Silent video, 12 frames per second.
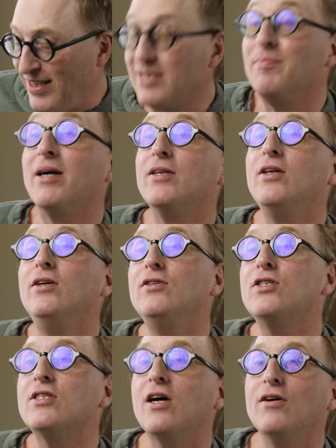It's my new
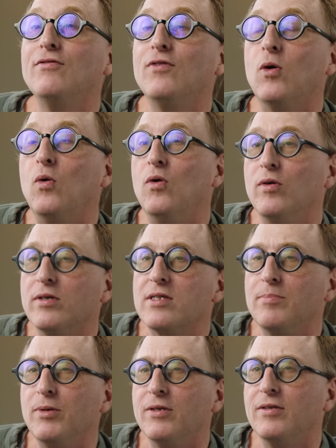show for
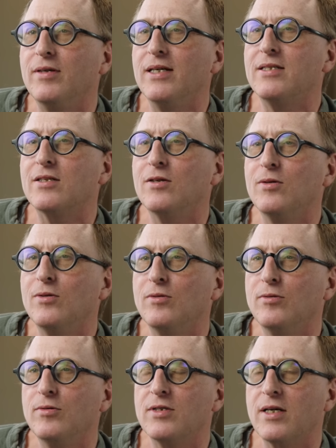Audible. It's
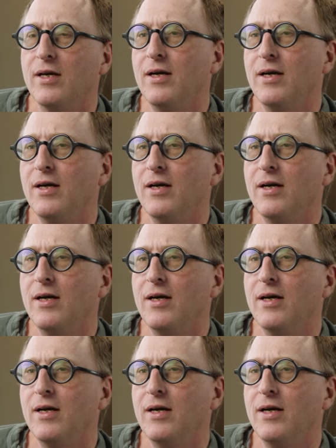called